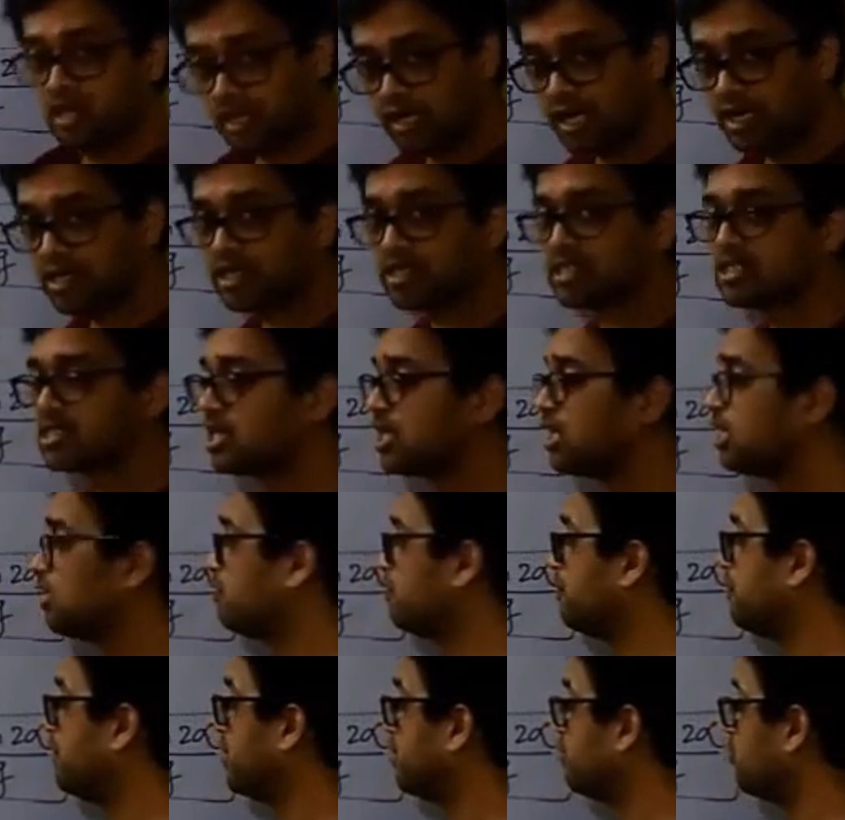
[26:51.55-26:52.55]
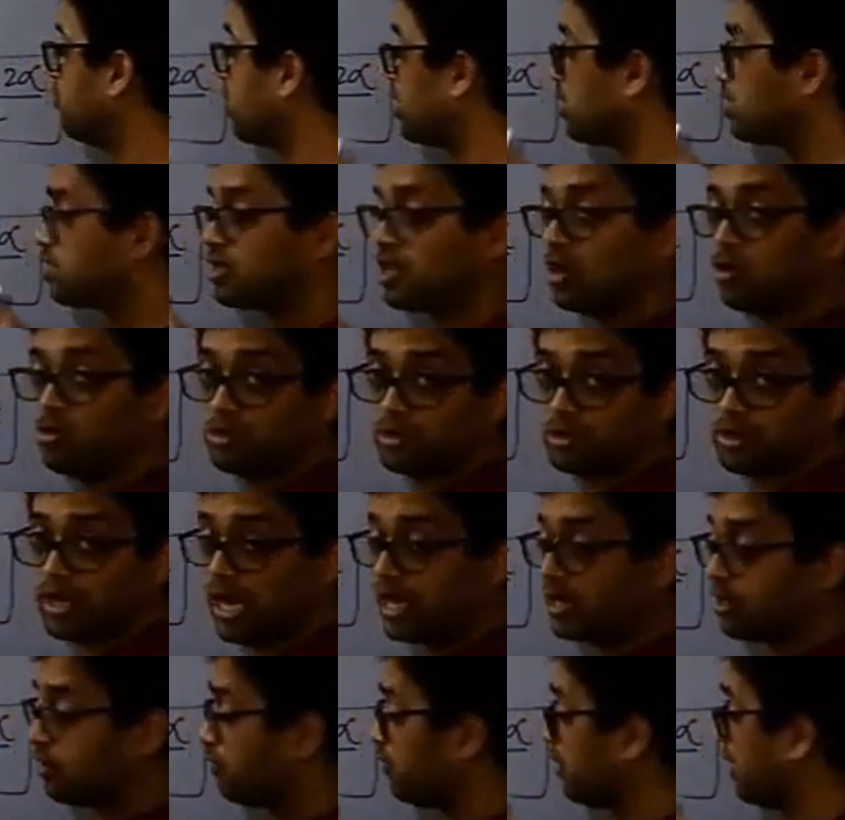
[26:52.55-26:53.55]
Let us see if it works out
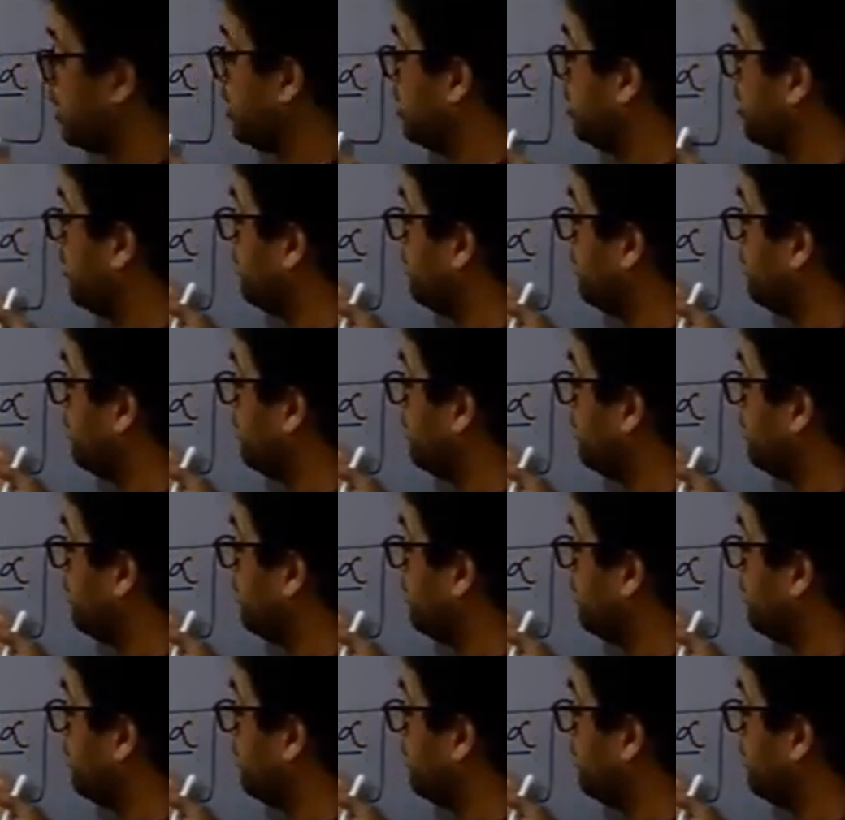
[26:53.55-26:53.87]
that way.